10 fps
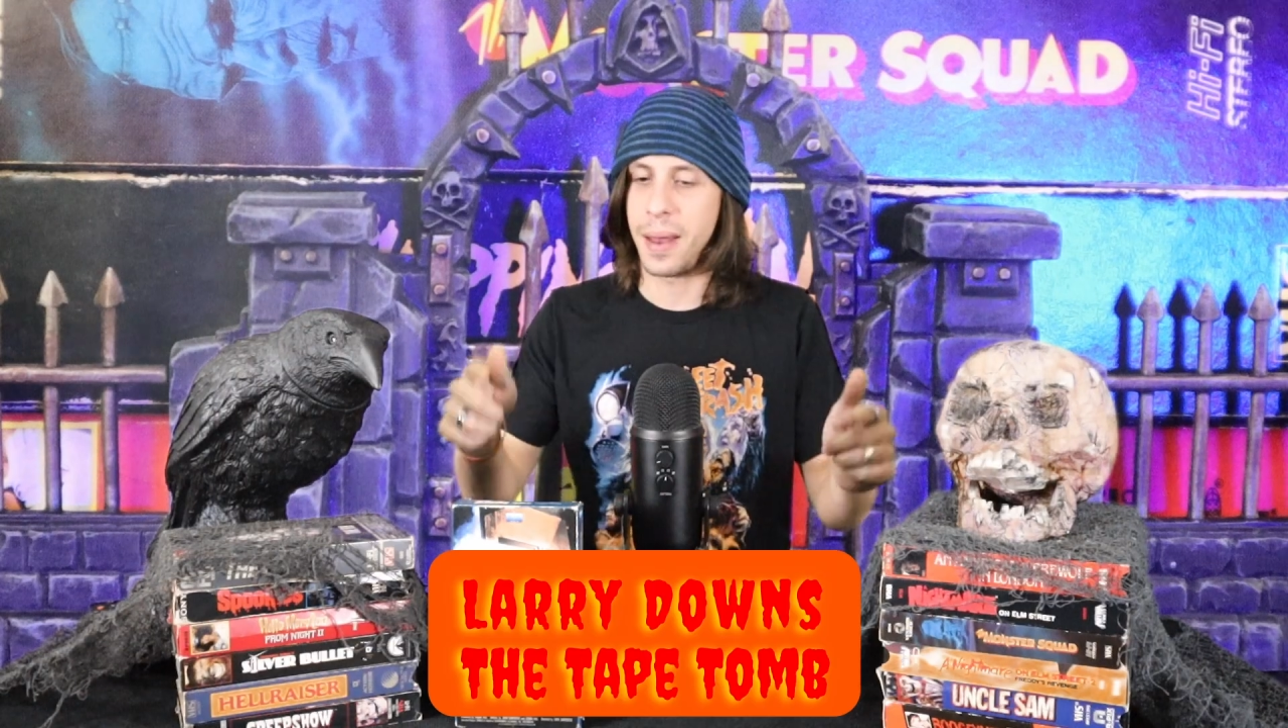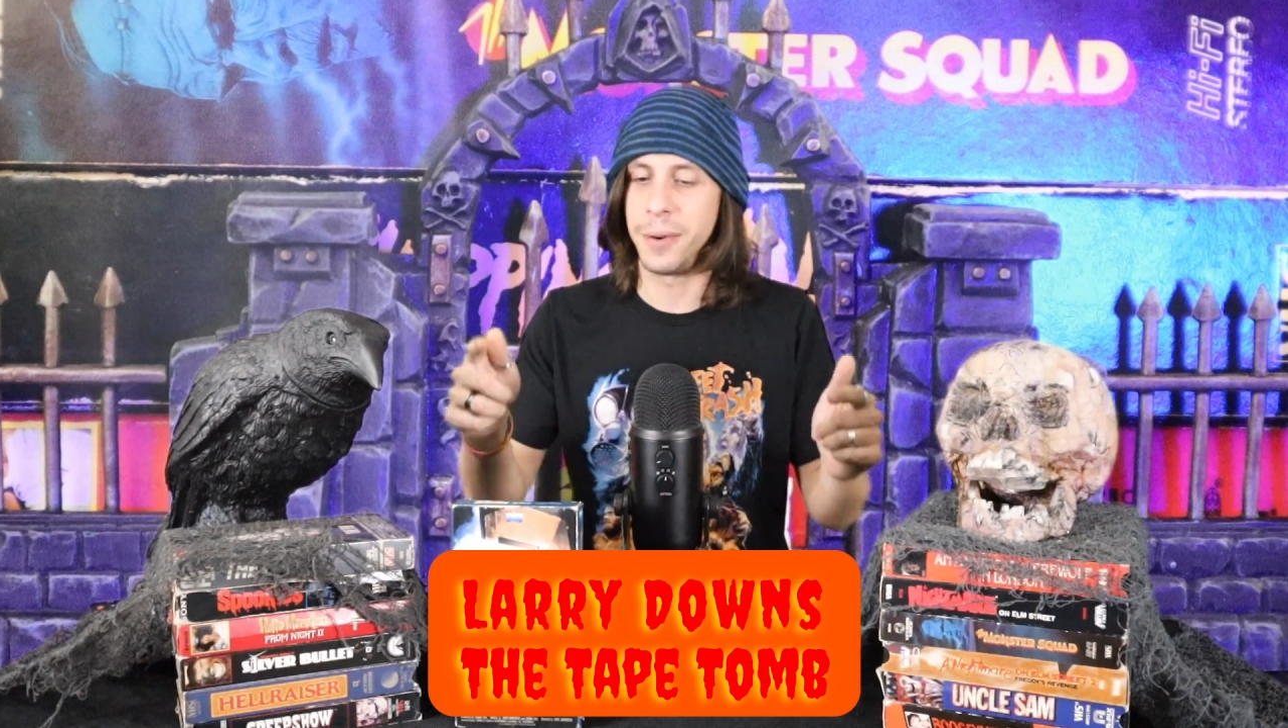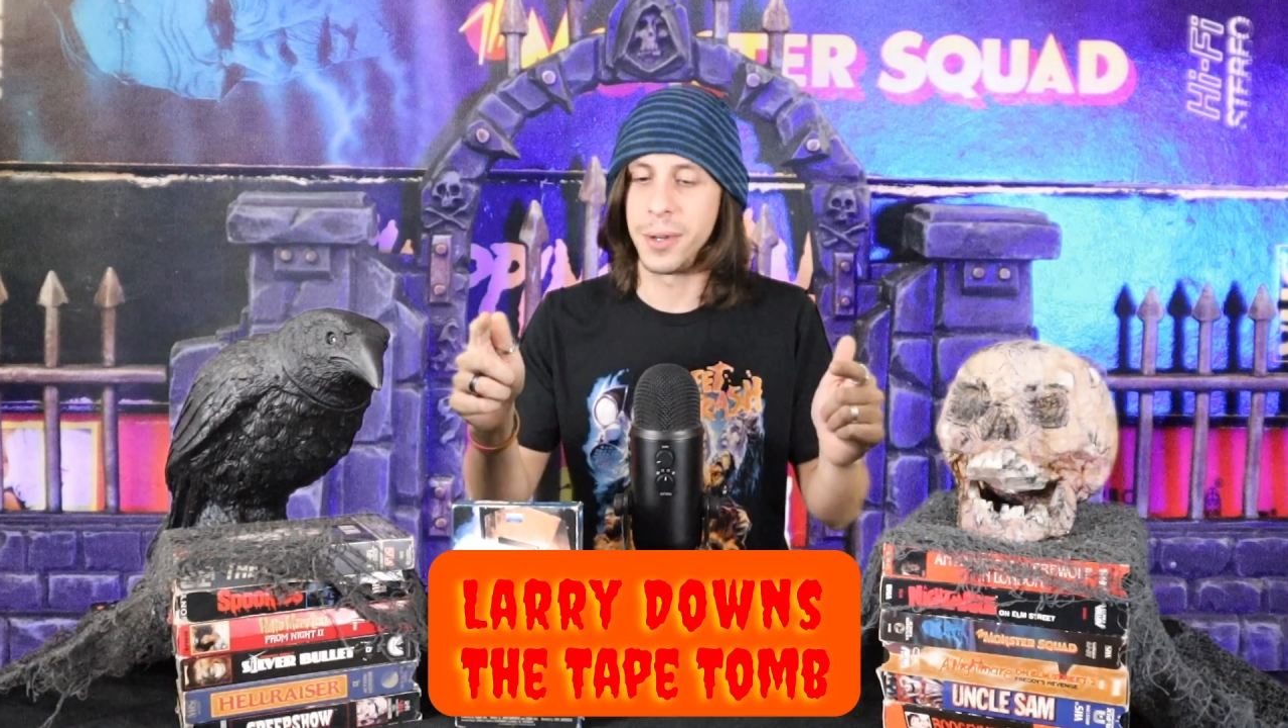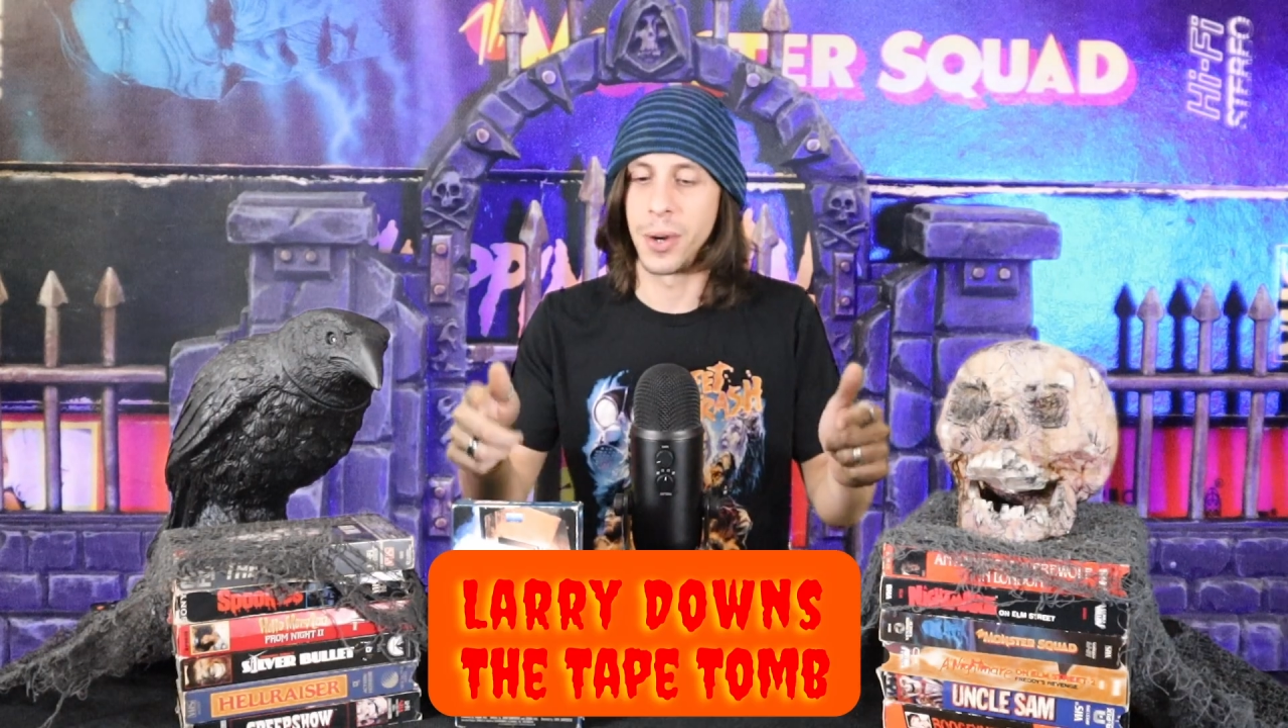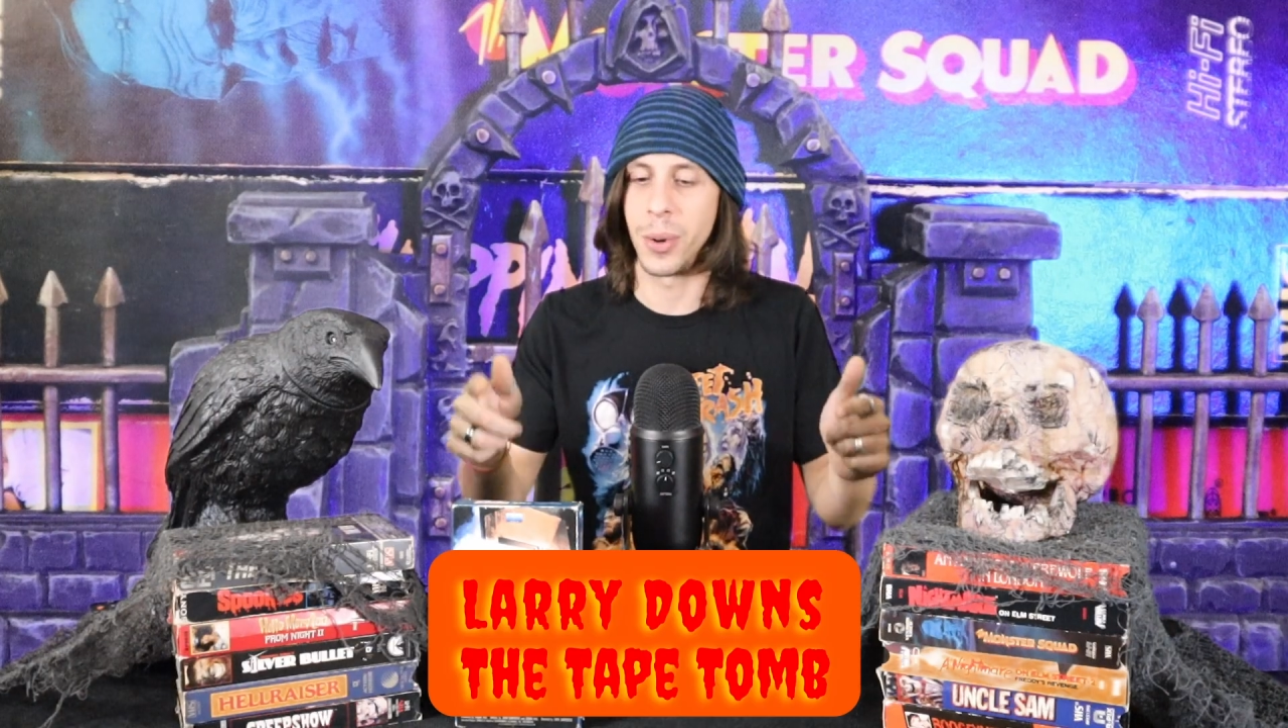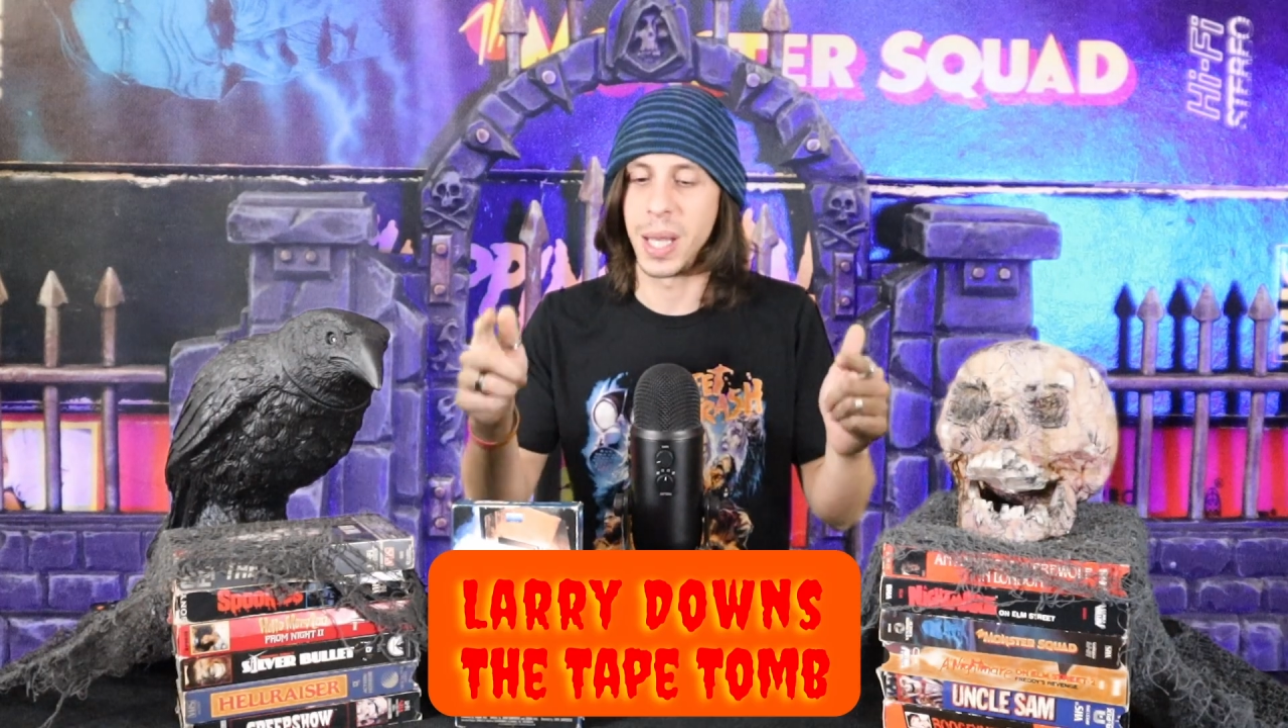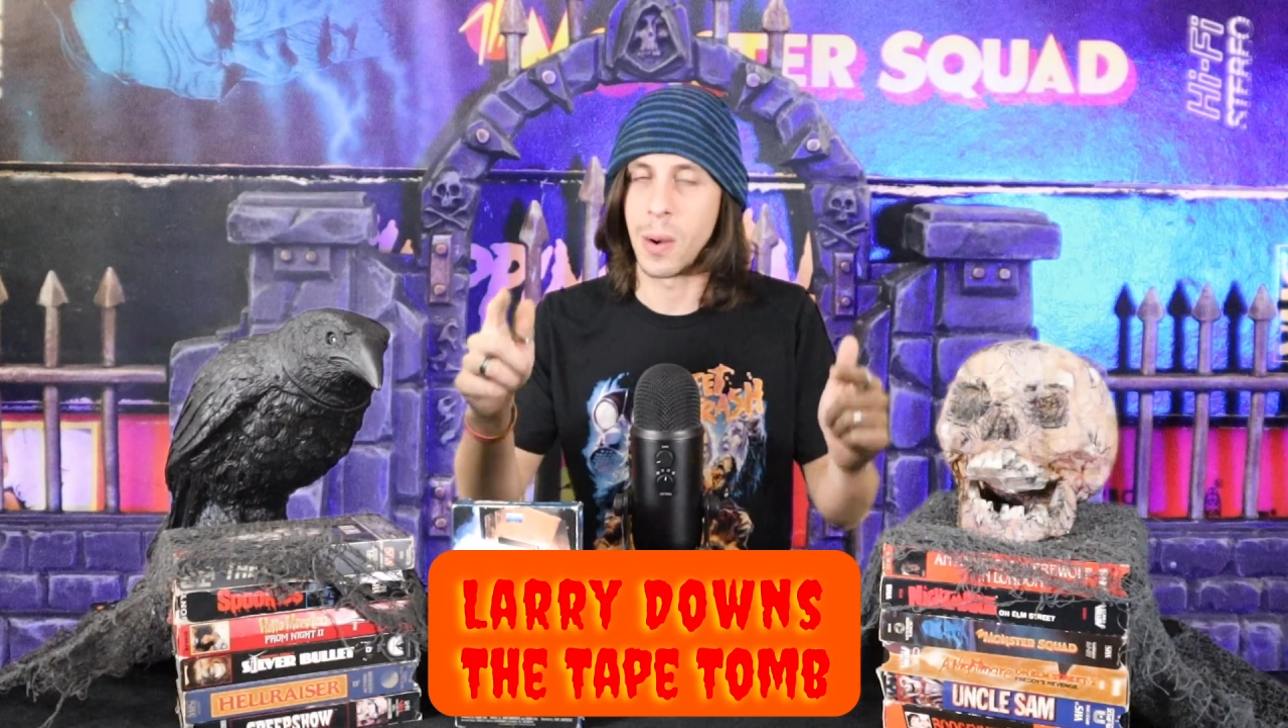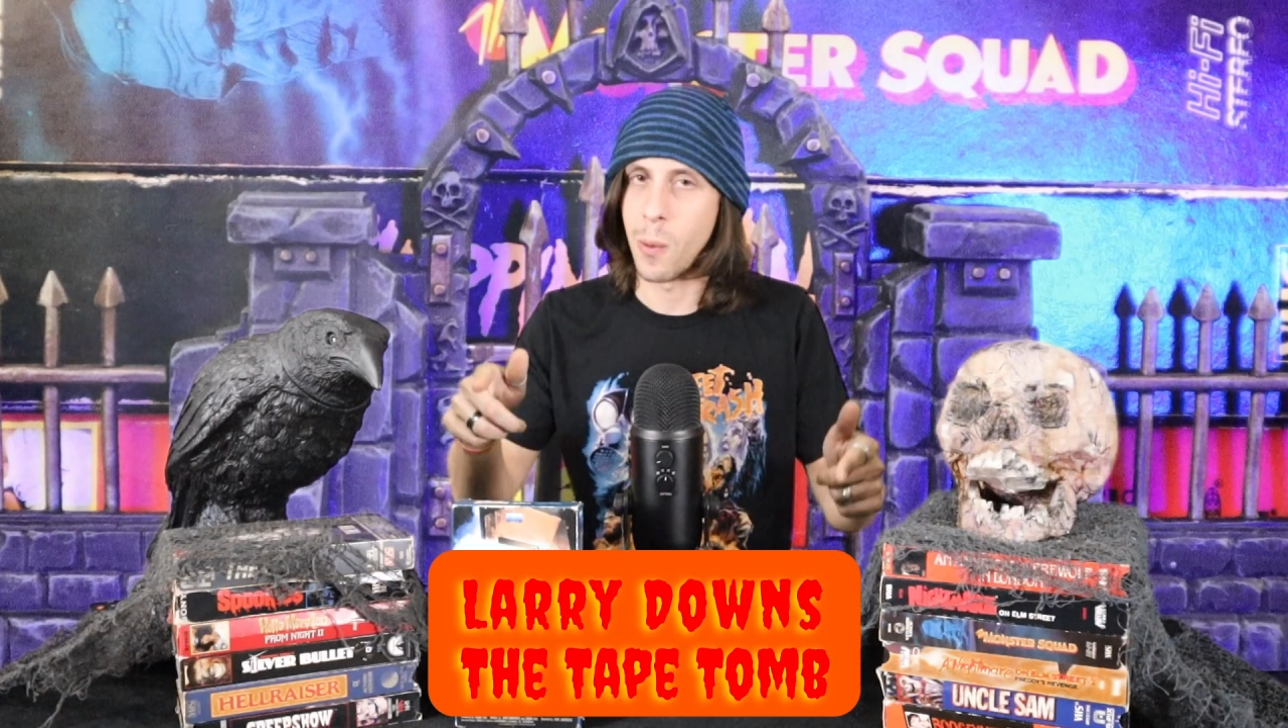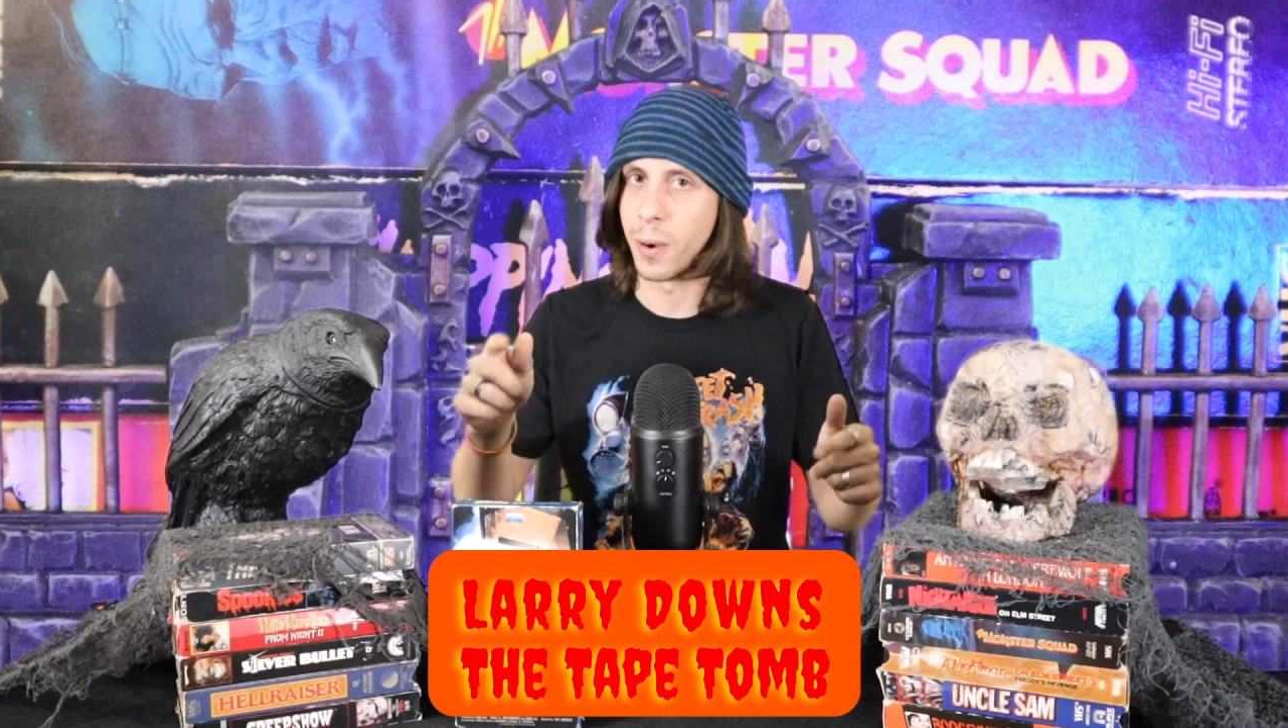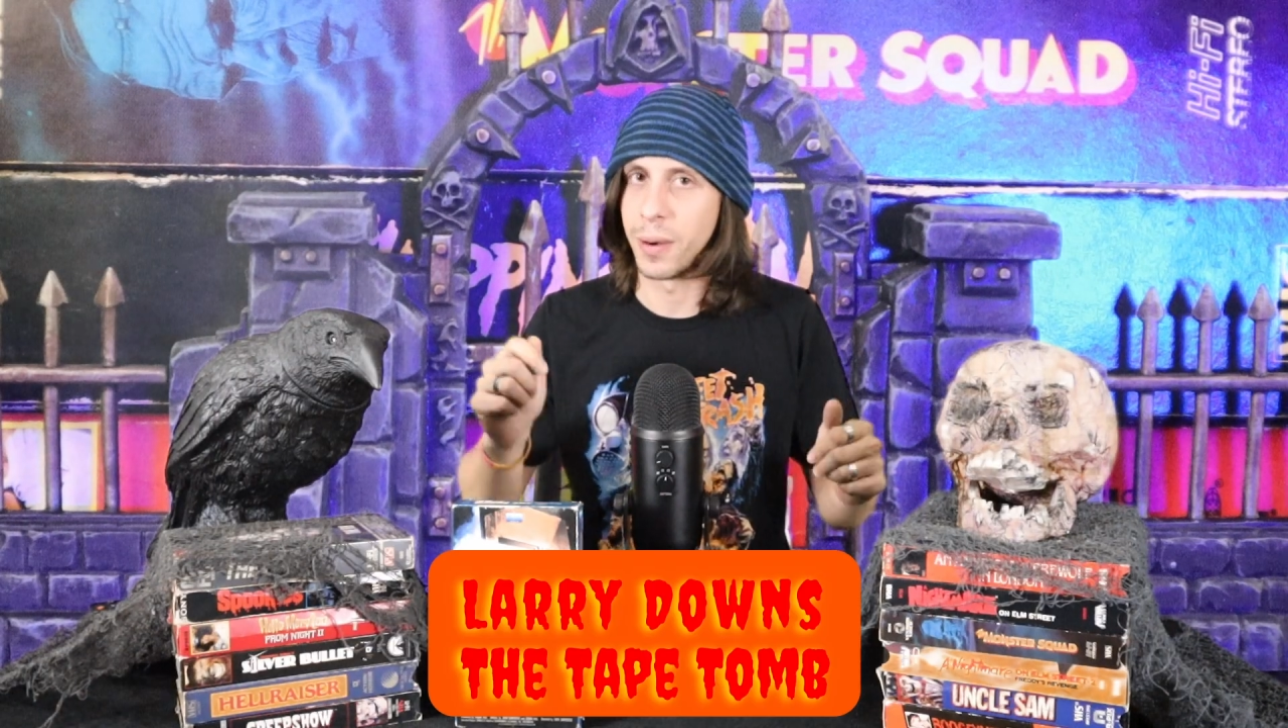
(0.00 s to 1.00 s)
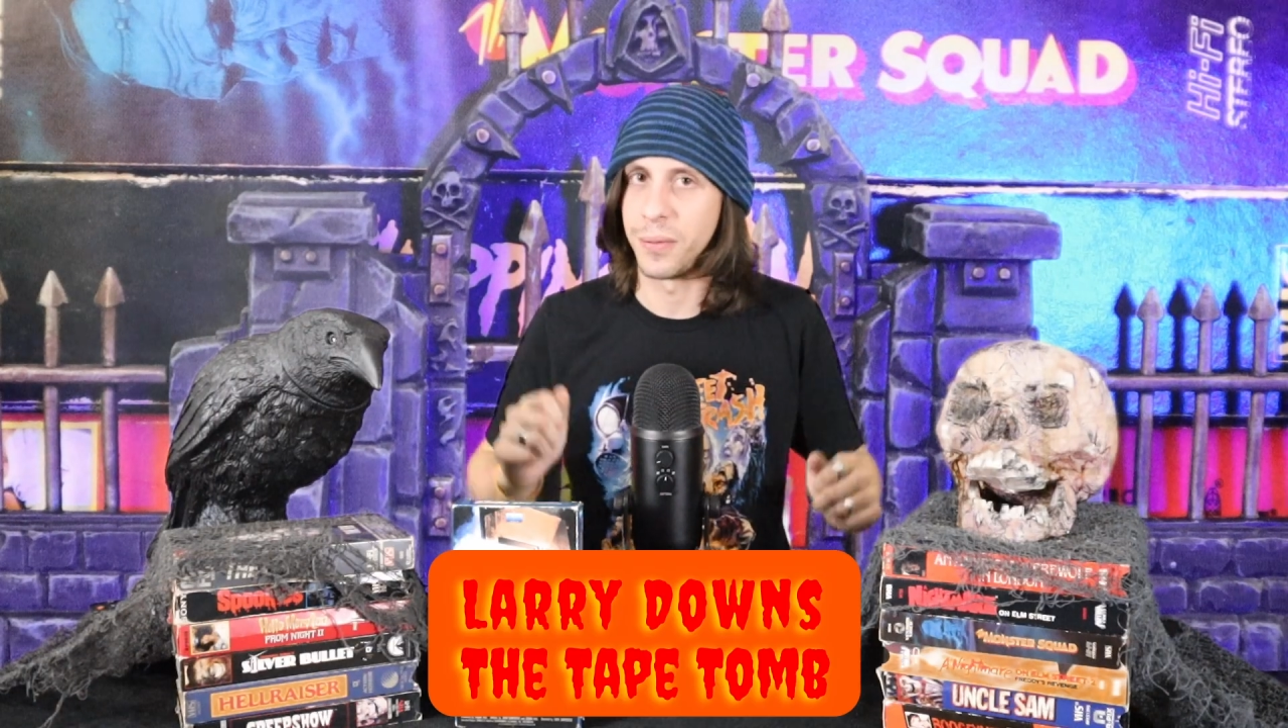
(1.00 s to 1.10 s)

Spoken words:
ever-growing horror